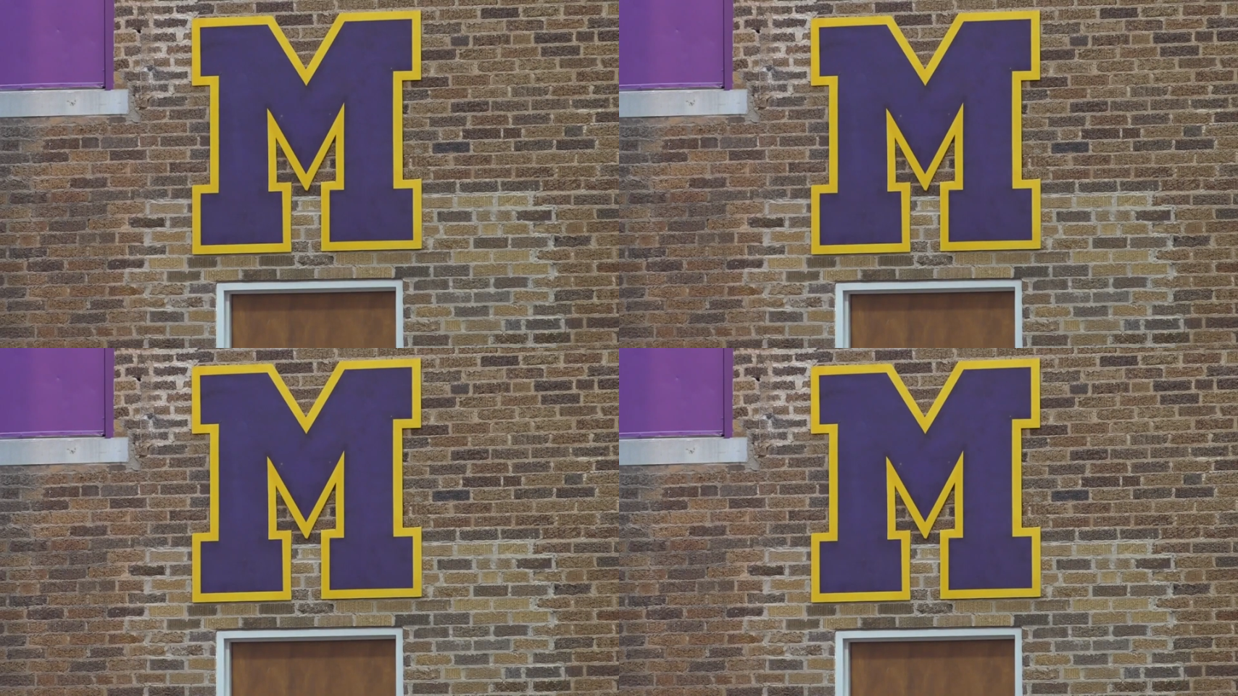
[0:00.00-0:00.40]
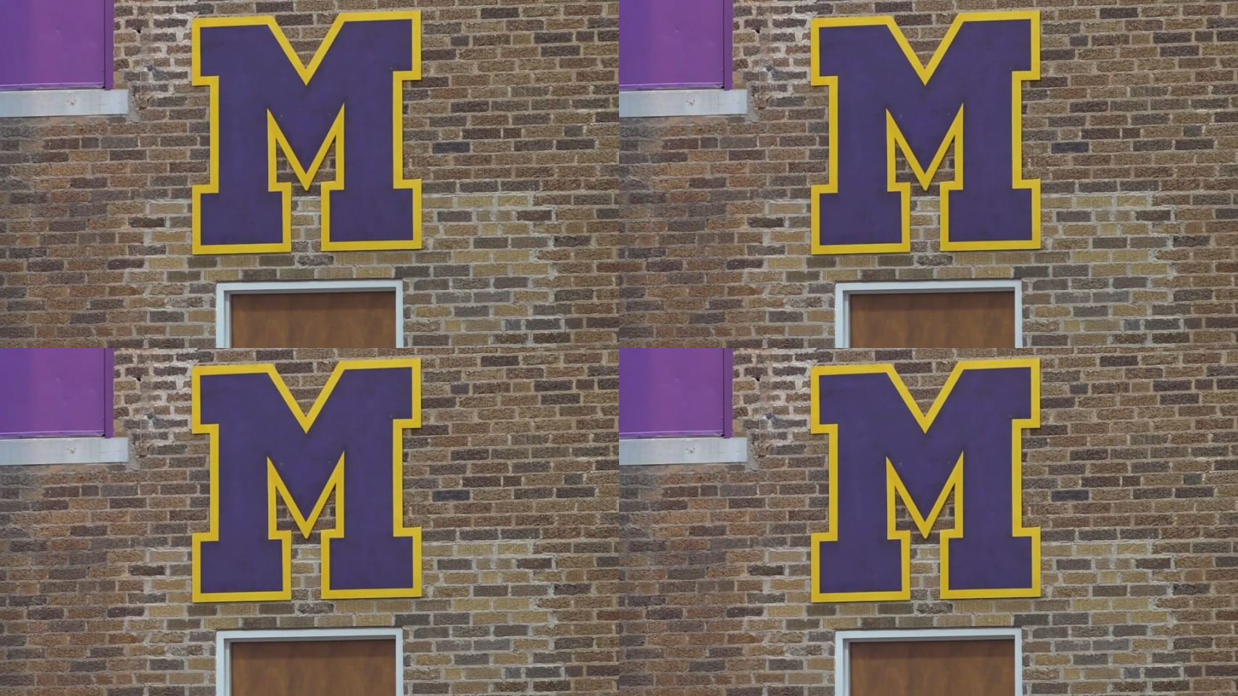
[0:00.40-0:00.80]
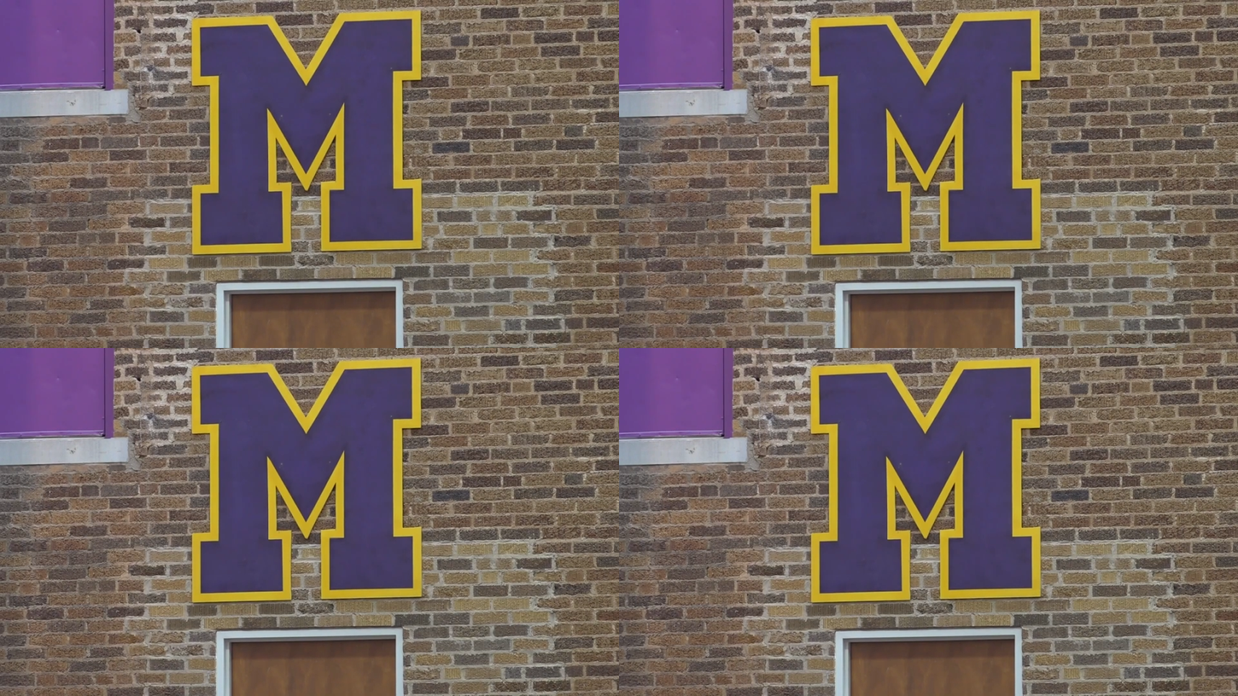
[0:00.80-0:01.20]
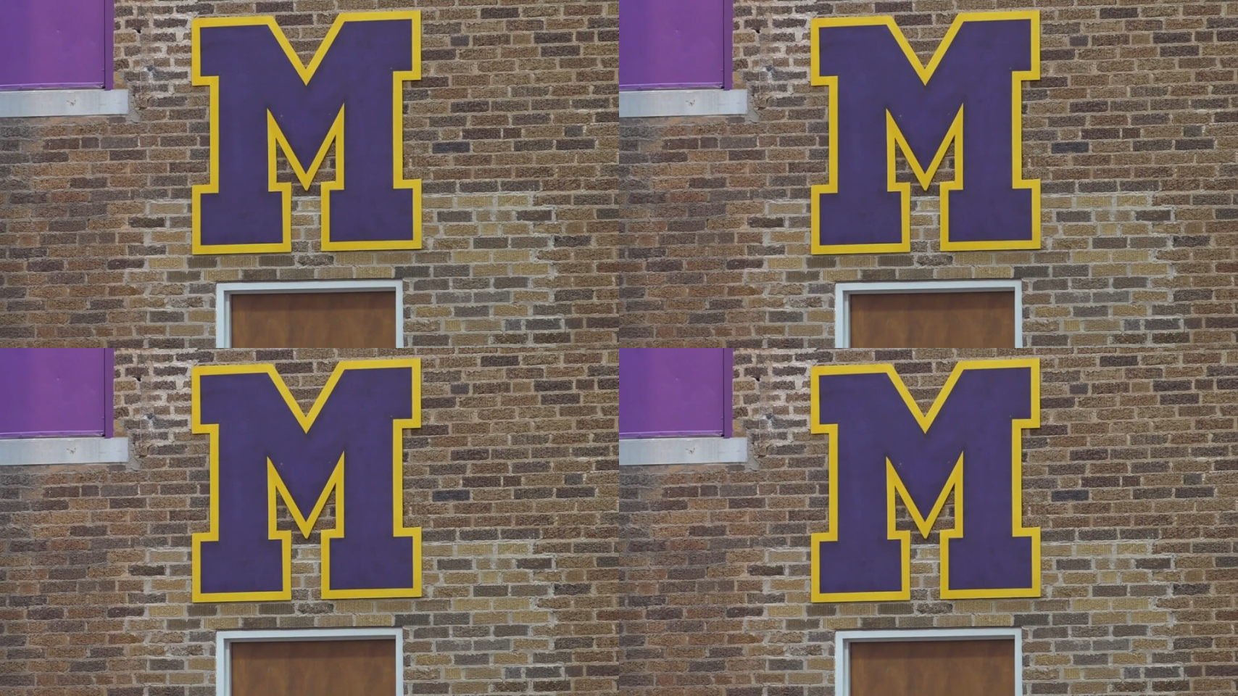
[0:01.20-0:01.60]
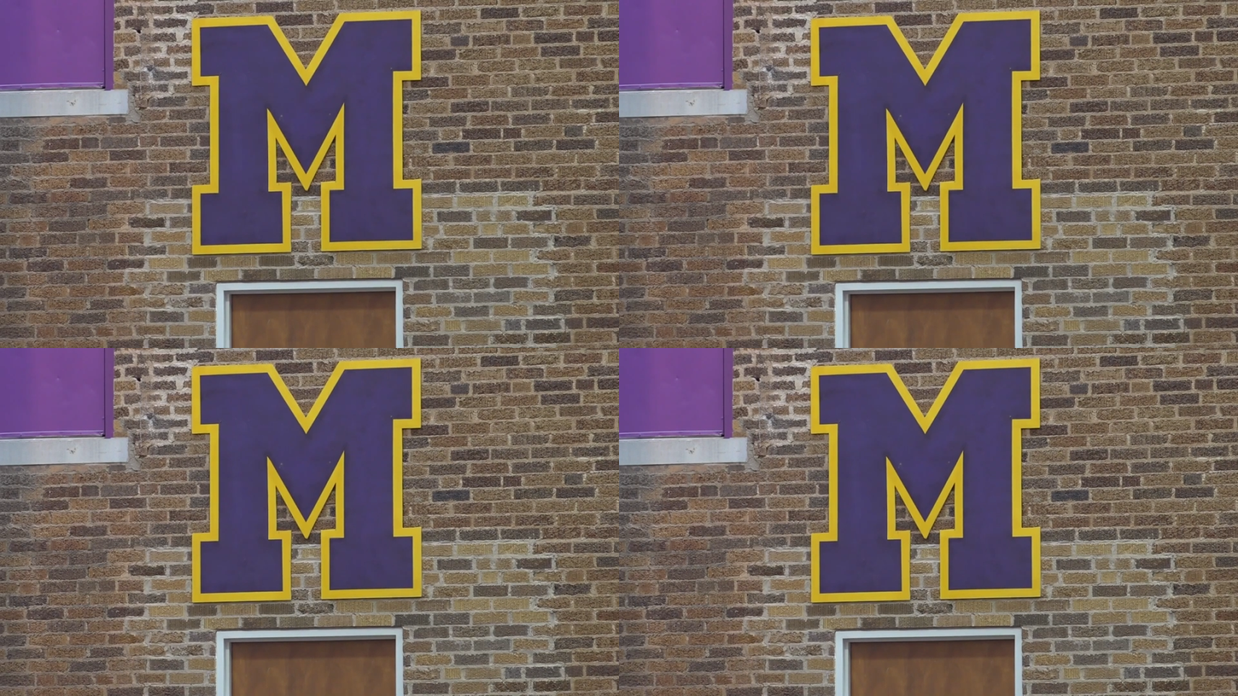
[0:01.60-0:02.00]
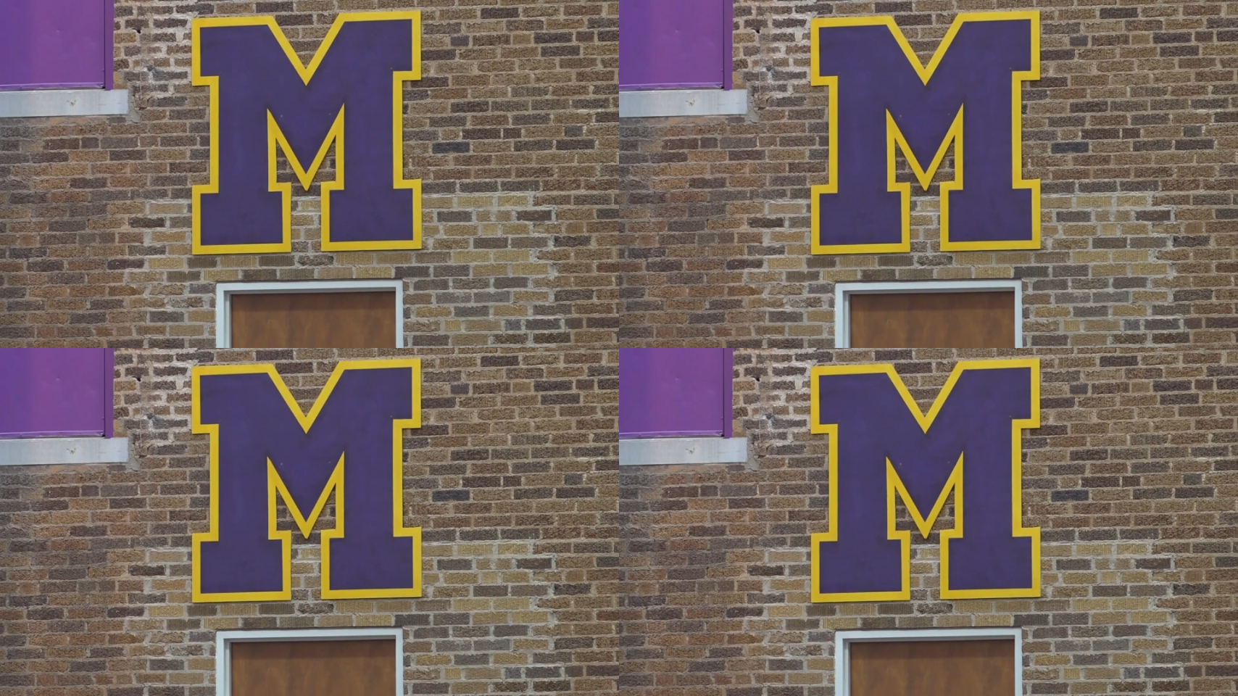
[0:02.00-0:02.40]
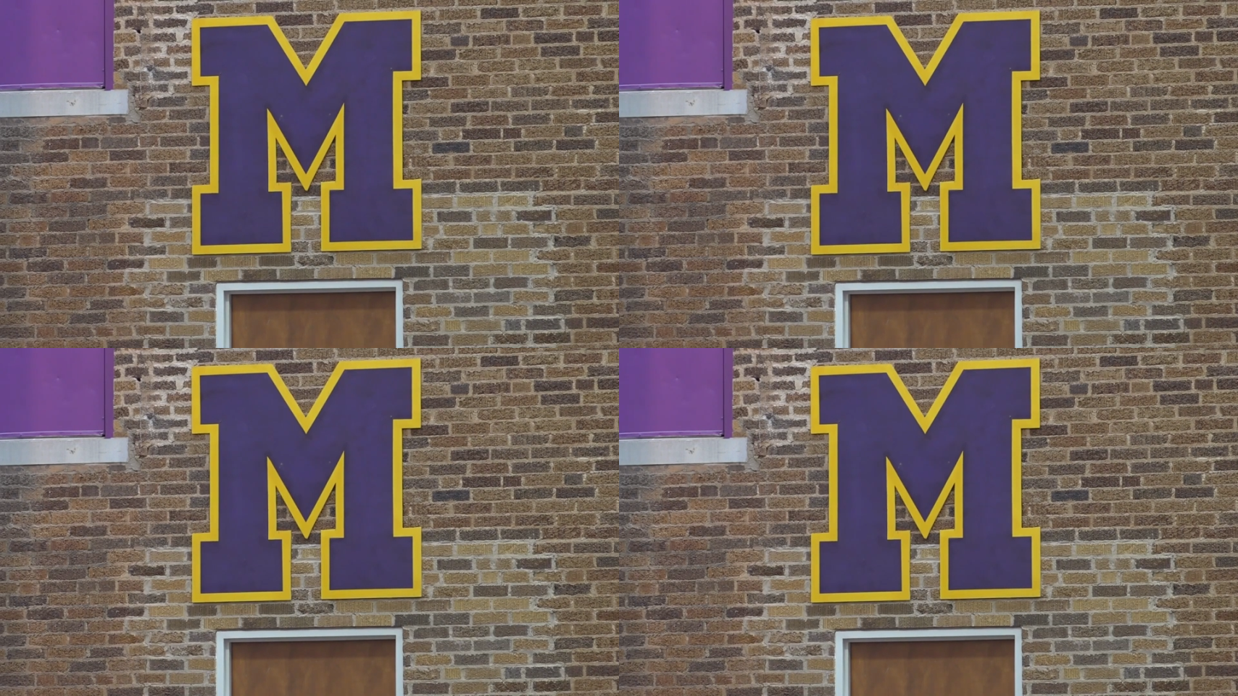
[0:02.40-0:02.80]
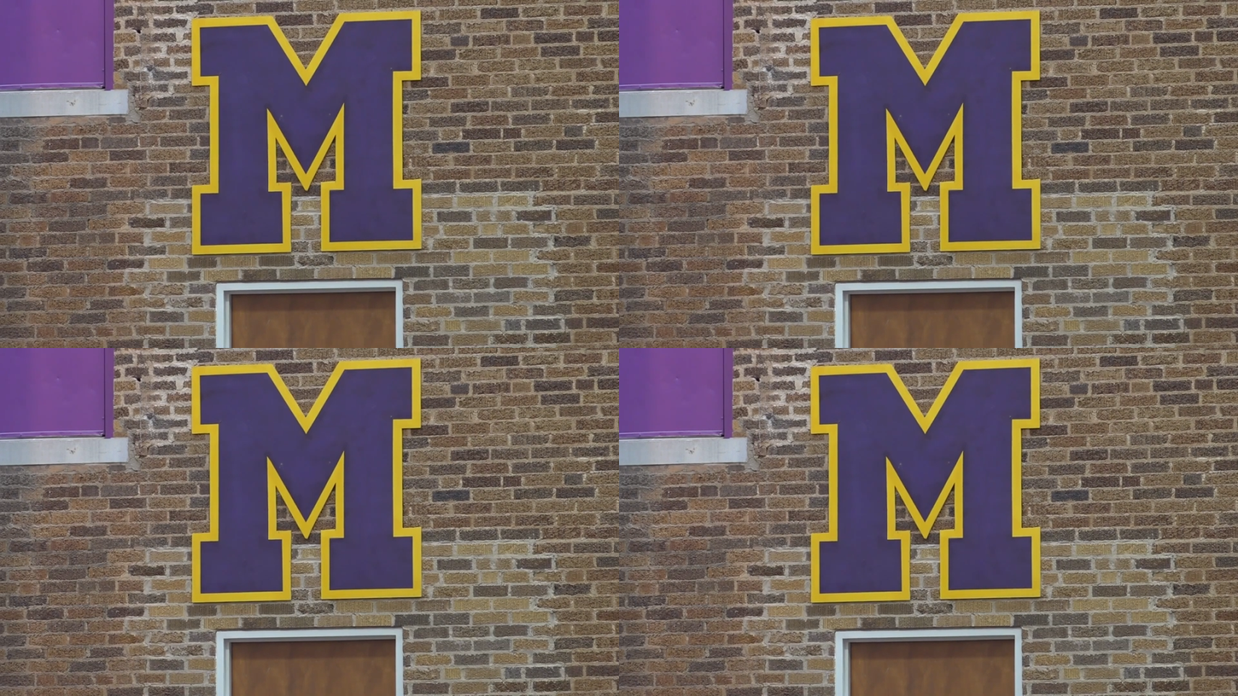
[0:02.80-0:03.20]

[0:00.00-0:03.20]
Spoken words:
No face is visible, so there are no lips to read.